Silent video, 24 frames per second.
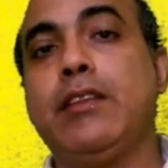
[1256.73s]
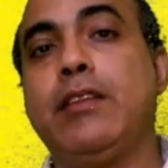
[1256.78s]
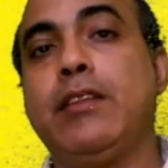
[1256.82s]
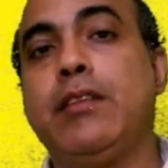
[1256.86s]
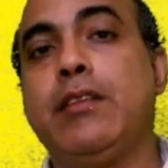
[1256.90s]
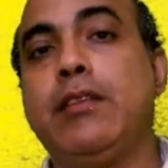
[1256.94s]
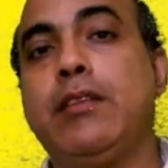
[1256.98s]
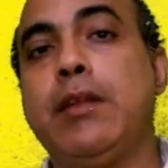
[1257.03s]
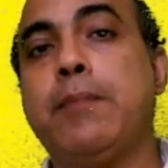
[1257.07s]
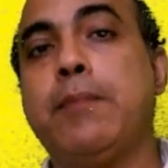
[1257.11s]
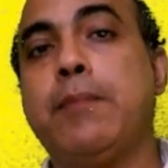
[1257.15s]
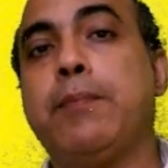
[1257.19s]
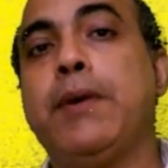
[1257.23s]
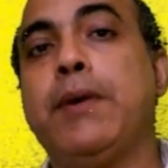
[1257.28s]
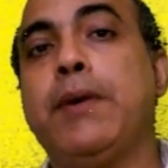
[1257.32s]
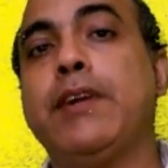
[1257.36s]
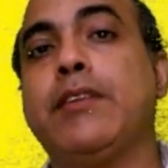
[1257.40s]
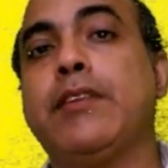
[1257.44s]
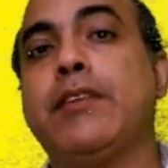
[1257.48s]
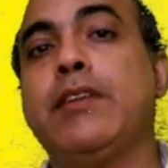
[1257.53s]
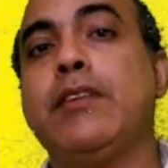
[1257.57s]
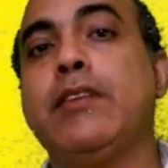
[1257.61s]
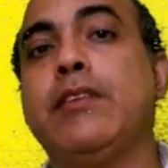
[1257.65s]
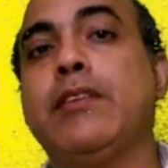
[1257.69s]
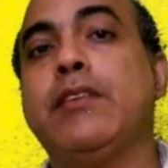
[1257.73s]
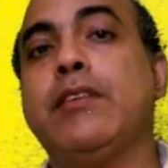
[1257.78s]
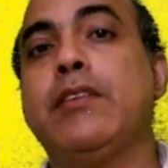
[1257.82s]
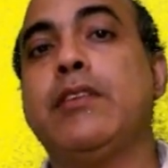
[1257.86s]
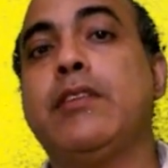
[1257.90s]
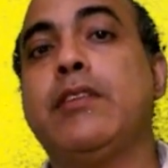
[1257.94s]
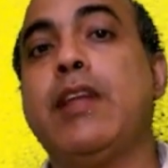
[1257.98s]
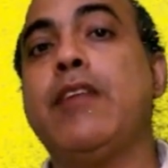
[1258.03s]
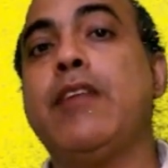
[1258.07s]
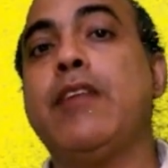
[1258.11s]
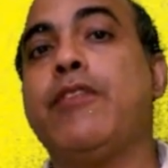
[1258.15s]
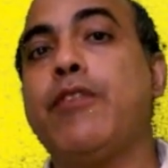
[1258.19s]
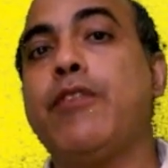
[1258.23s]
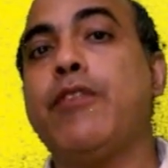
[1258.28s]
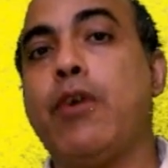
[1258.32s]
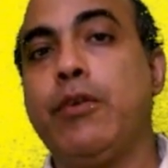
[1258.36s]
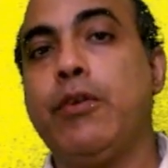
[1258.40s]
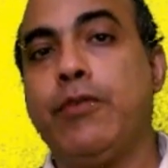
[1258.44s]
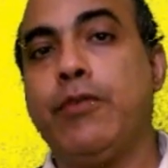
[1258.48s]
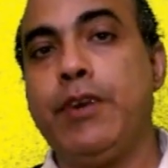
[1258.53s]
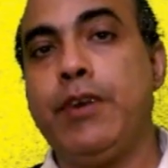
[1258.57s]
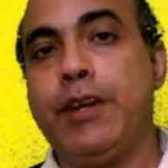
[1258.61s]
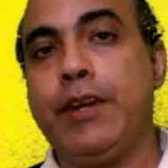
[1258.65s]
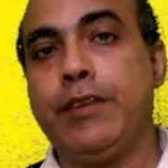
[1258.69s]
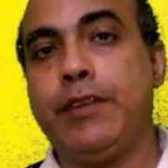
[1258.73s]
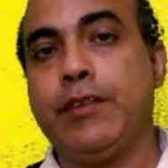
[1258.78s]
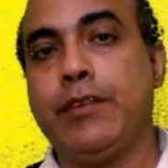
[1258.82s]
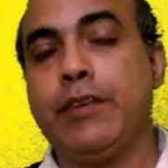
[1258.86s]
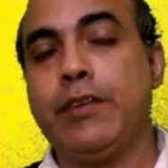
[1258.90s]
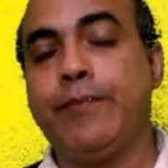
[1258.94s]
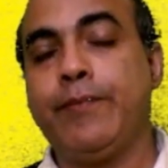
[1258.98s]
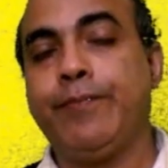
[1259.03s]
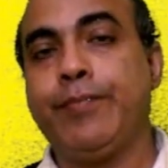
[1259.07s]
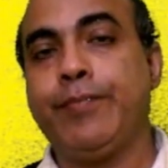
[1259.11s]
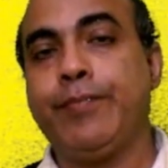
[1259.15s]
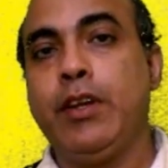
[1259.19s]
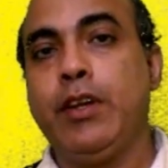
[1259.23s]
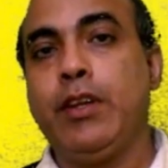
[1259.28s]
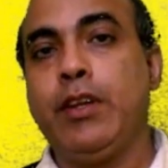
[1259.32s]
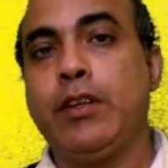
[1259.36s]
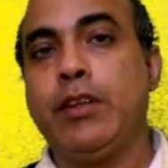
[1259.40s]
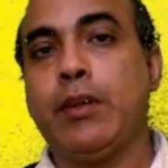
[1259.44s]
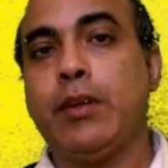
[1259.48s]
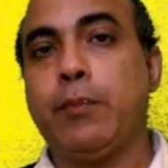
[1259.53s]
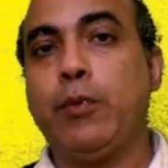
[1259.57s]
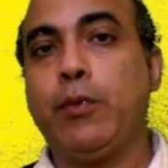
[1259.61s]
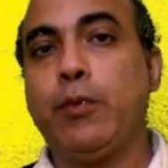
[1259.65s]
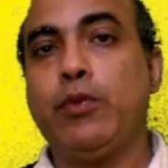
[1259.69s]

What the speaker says: the person's self-confidence. Suppose